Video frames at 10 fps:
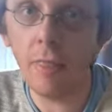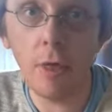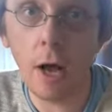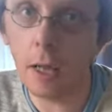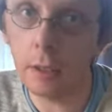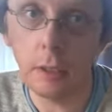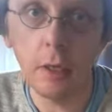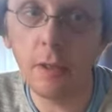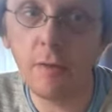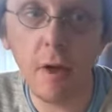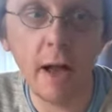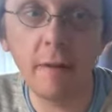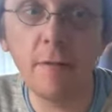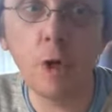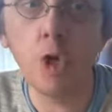that that is
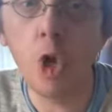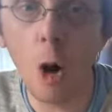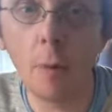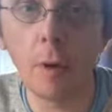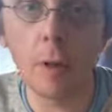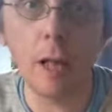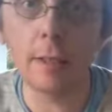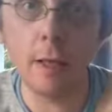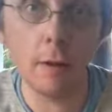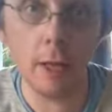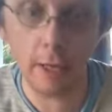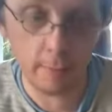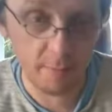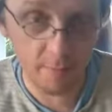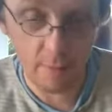phenomenal. I'll tell you.
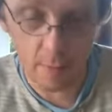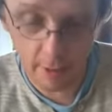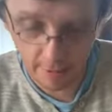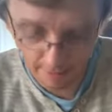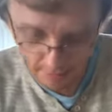Let me.